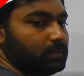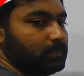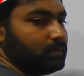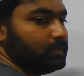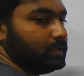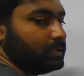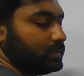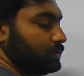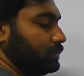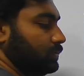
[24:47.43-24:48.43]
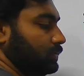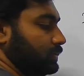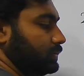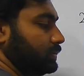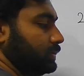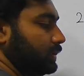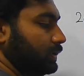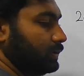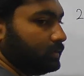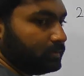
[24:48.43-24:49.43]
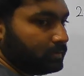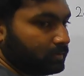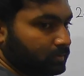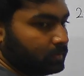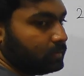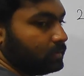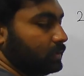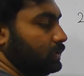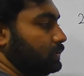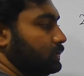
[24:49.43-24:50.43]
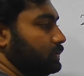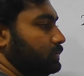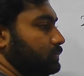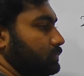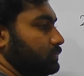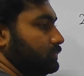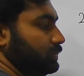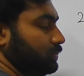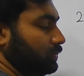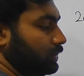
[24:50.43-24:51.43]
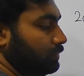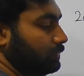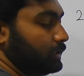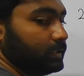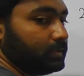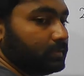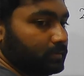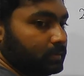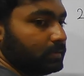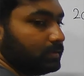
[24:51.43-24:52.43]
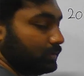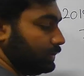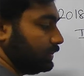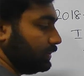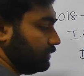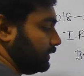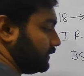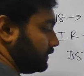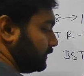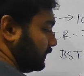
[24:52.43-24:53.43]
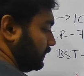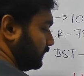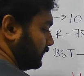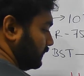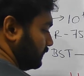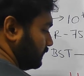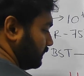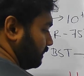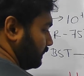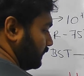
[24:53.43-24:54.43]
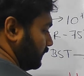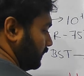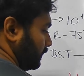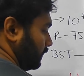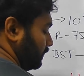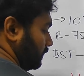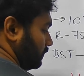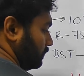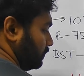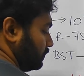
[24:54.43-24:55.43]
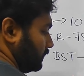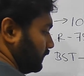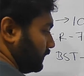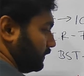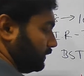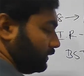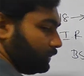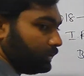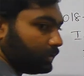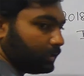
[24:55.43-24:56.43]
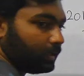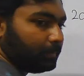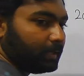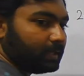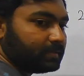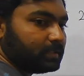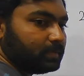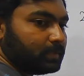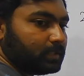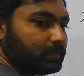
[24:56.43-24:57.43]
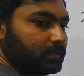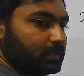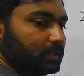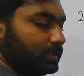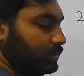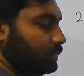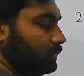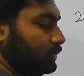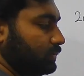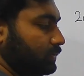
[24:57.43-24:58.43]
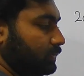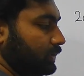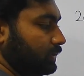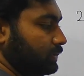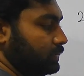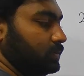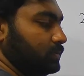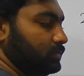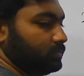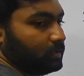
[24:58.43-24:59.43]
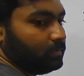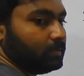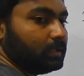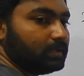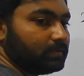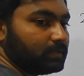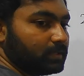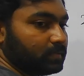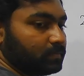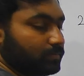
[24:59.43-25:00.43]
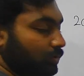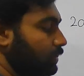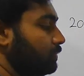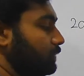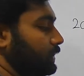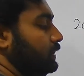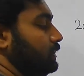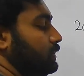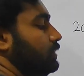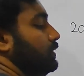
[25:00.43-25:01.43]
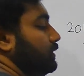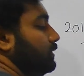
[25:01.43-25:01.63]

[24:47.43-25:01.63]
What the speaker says: a foundation course and did for complete degree. But the thing is, usually the capacity between these two students may be different. Probably